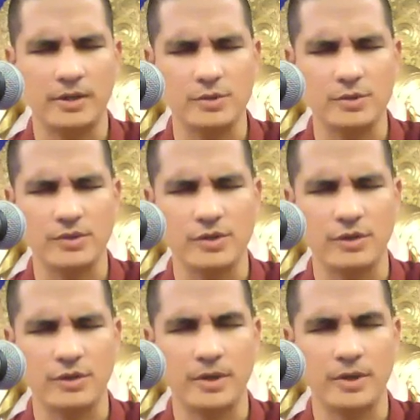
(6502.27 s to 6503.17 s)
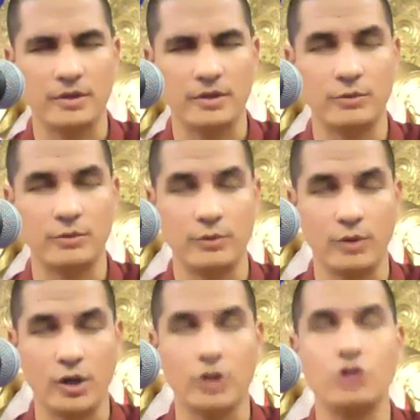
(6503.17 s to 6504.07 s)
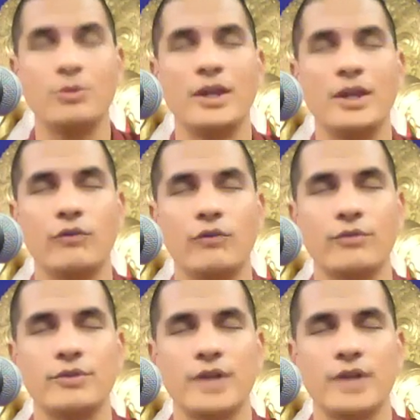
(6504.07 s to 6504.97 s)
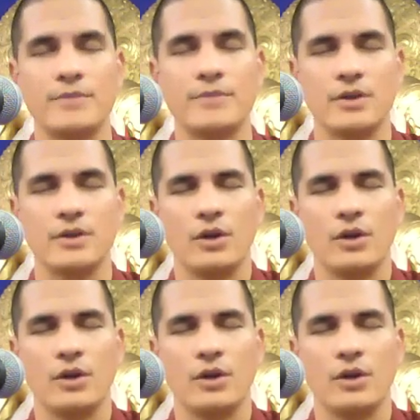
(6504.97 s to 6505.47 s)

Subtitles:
as well as all the merit accumulated over 3 times,